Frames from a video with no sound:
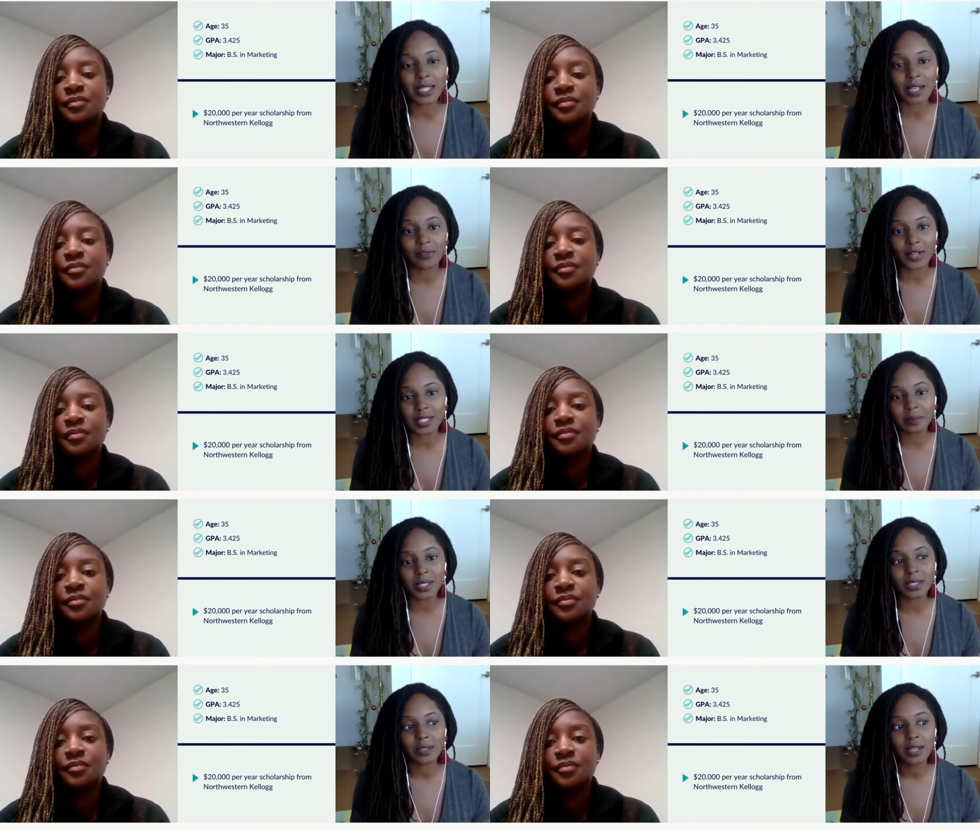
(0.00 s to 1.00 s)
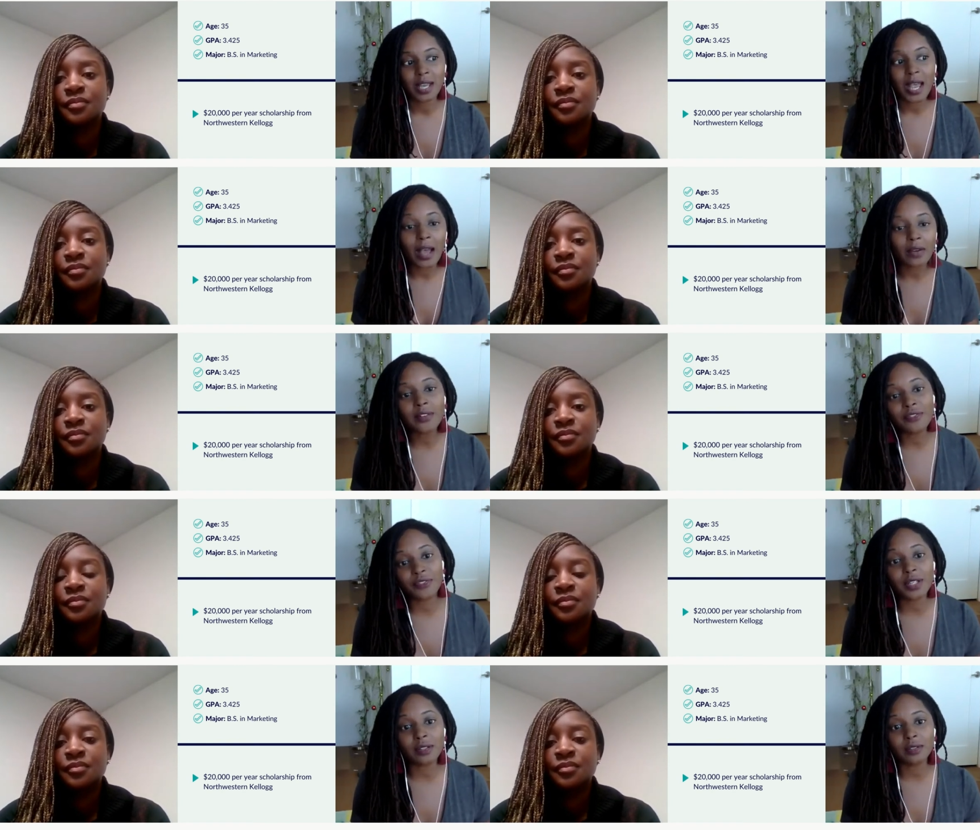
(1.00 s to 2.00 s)
Speaker 1: that investment. How did it
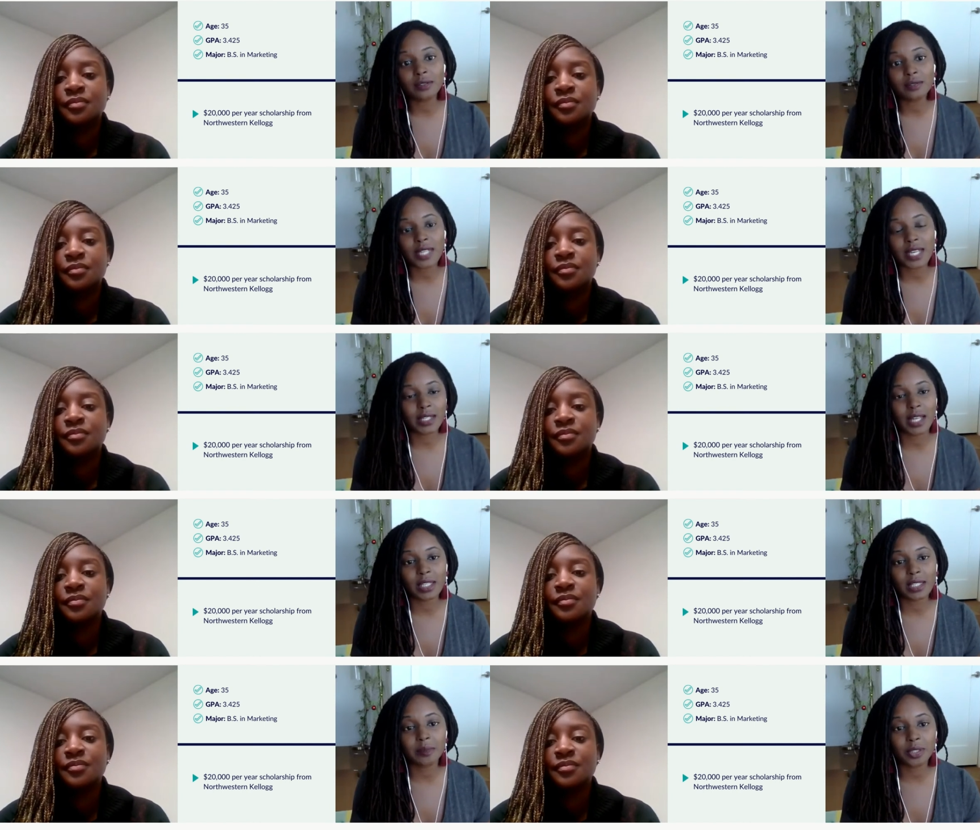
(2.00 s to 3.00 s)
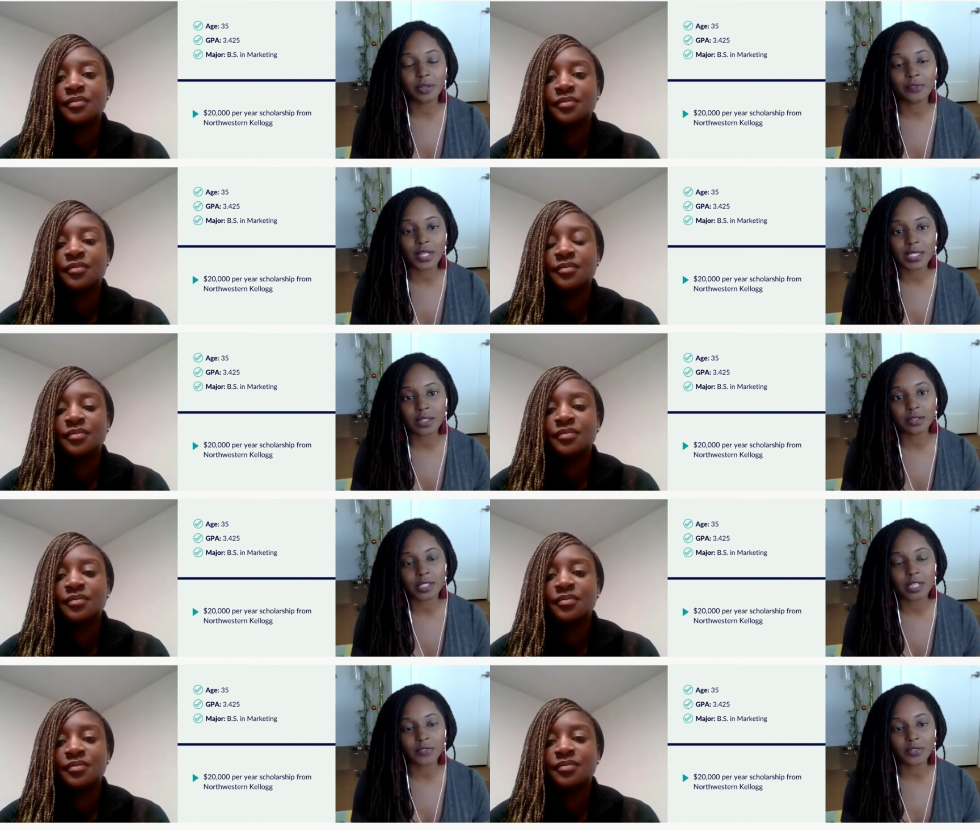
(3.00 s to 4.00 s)
feel taking that mm-hmm. leap to invest in
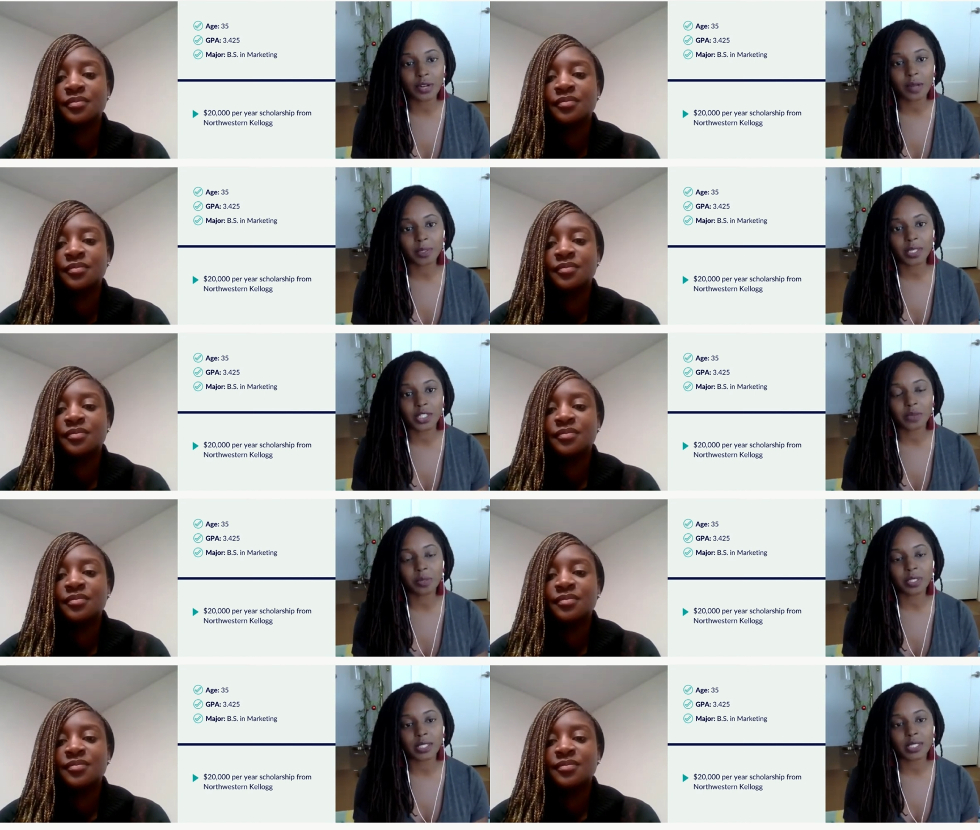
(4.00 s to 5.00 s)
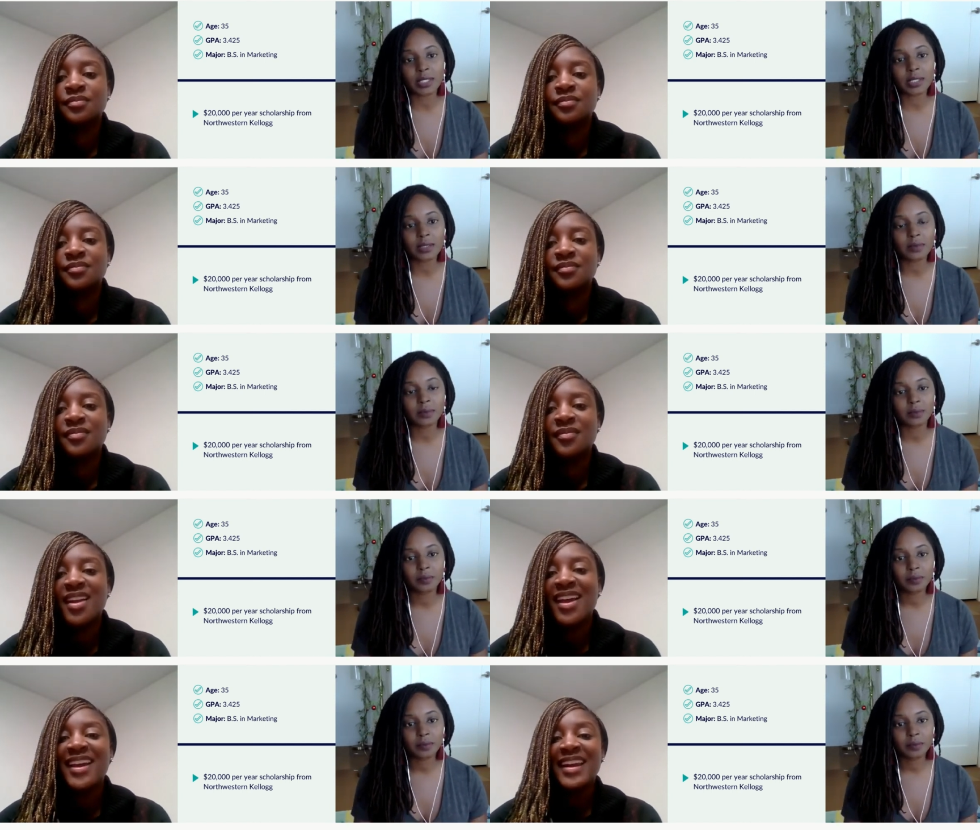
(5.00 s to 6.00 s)
yourself and your application process?
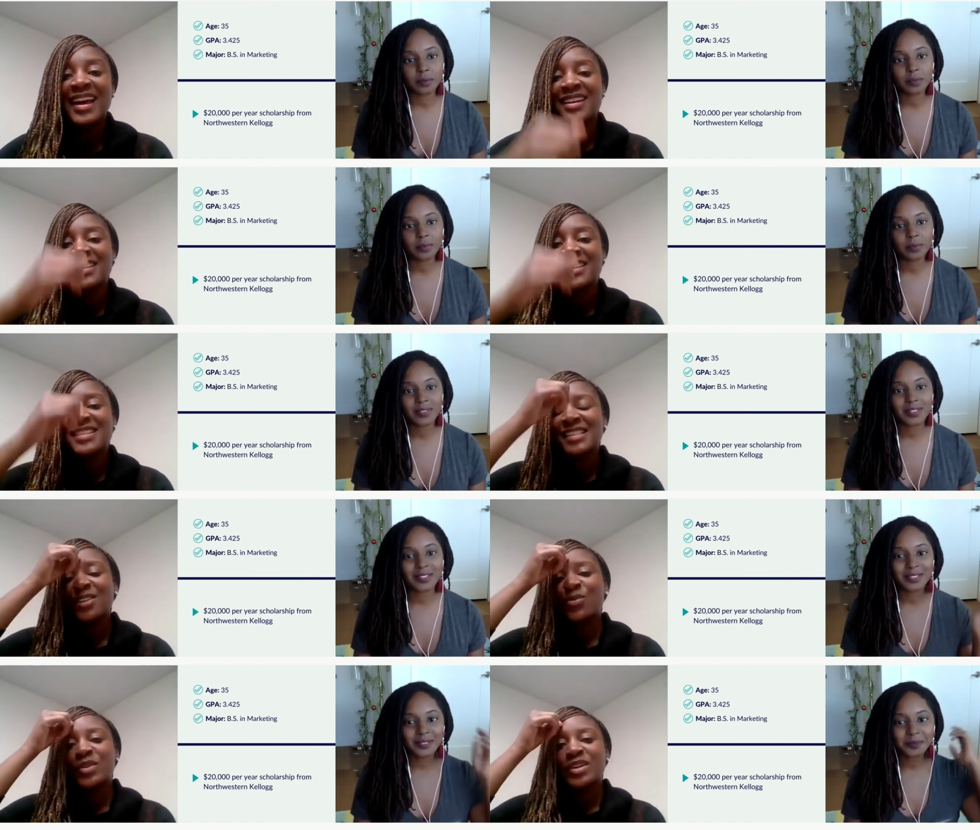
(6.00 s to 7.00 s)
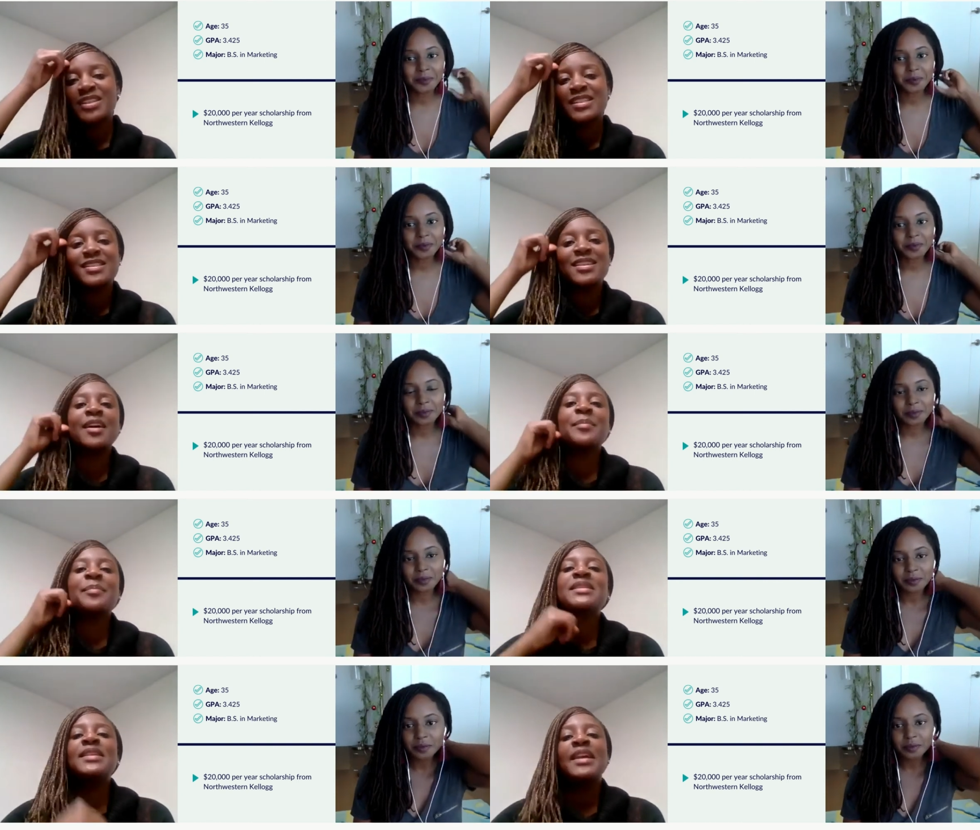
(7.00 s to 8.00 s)
Speaker 2: It honestly was um,
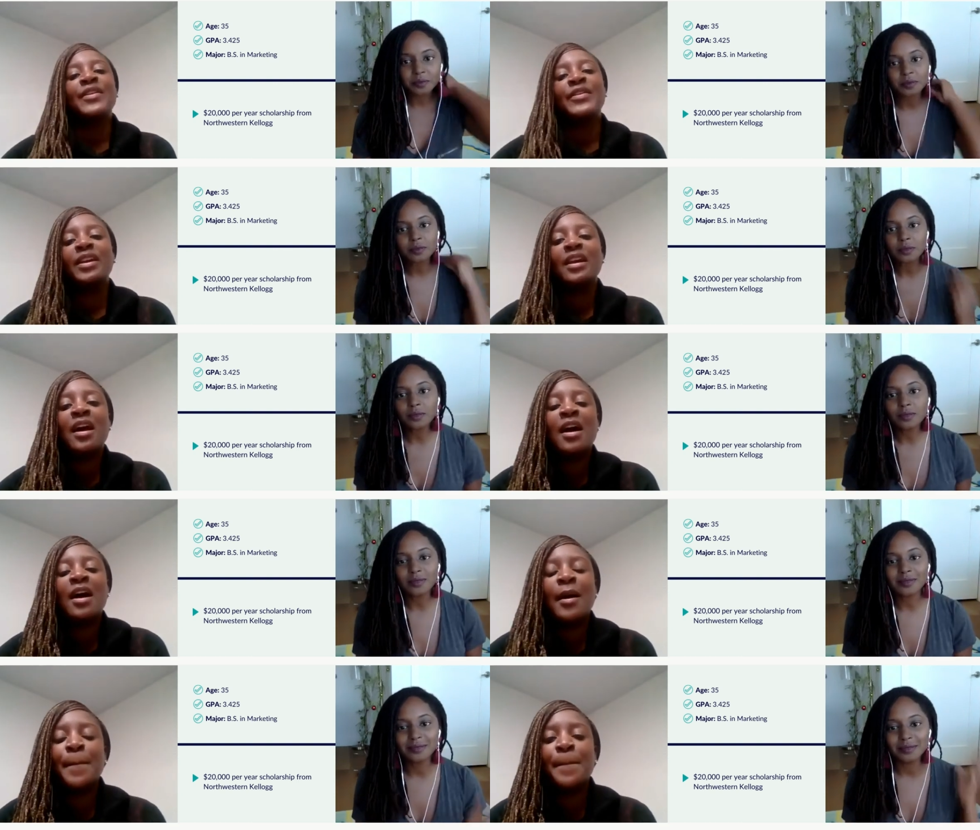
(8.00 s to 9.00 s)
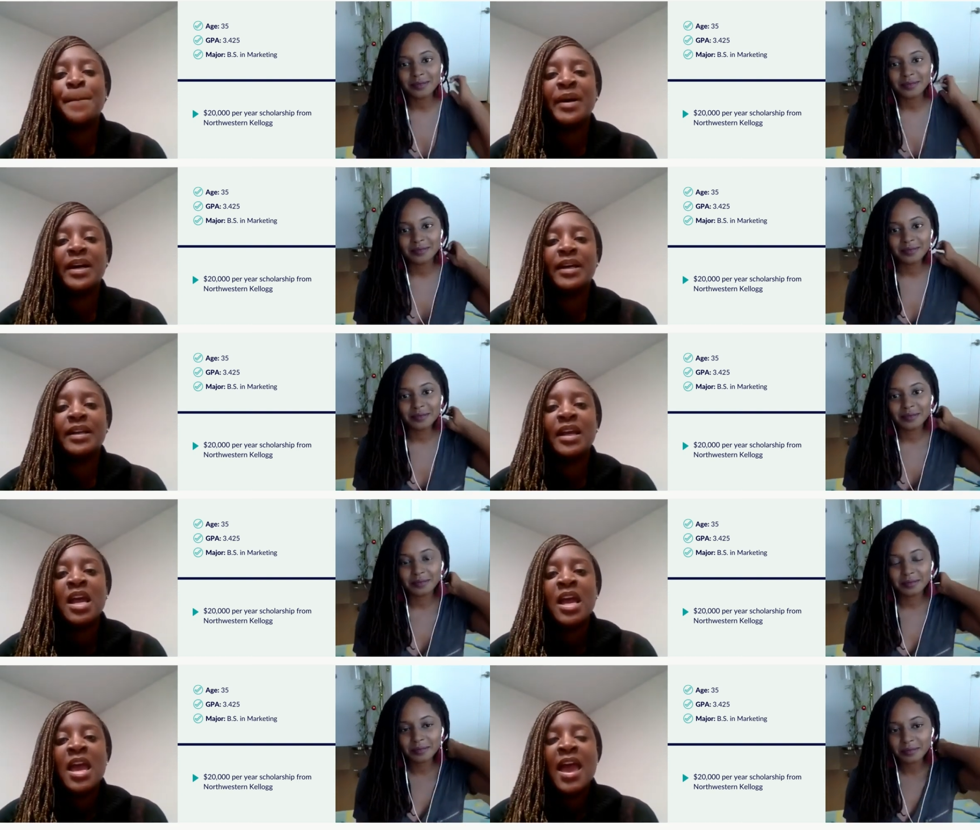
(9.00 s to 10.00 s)
scary, um, but
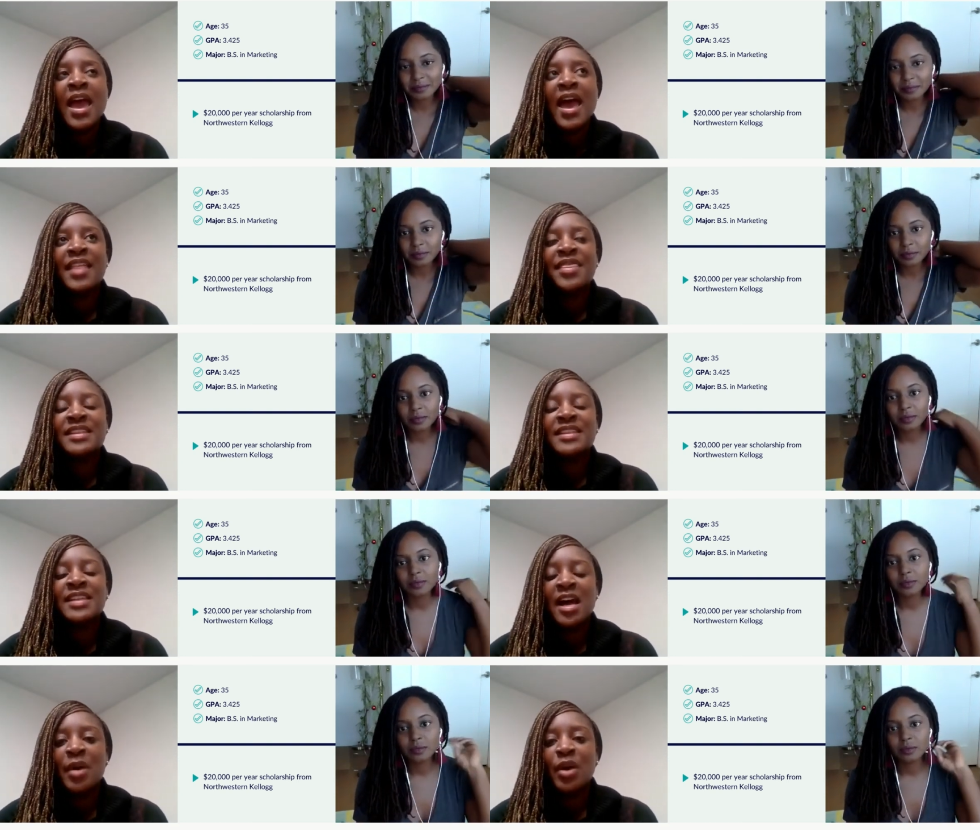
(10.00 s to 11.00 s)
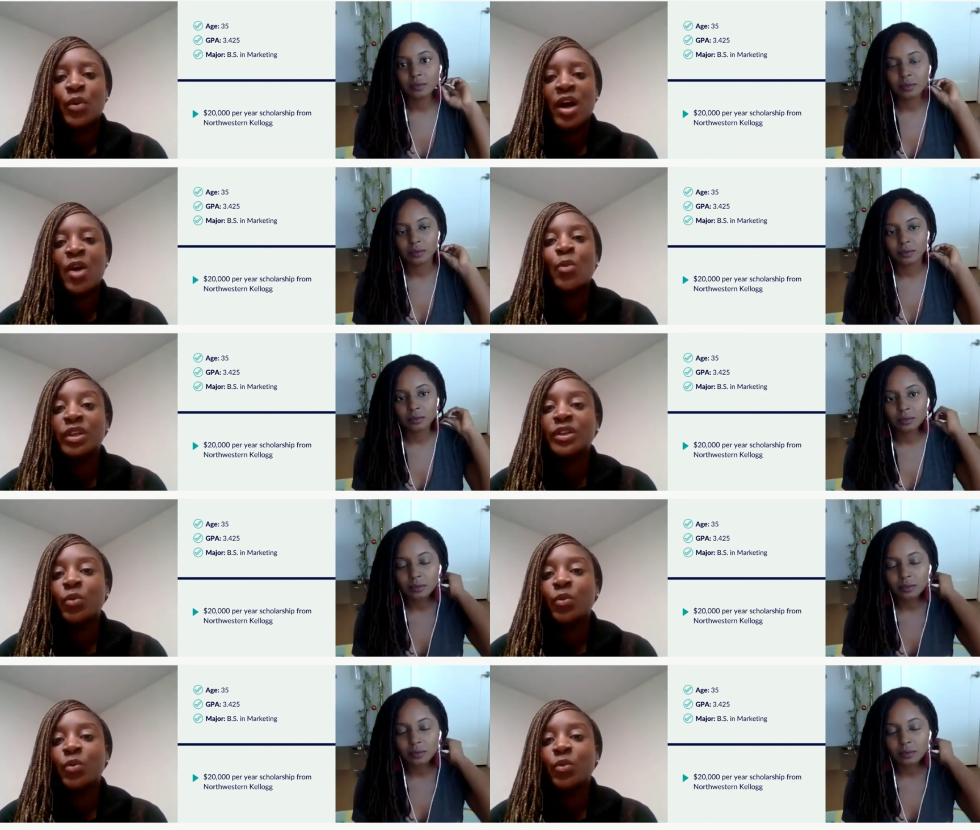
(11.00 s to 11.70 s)
at the time I, I really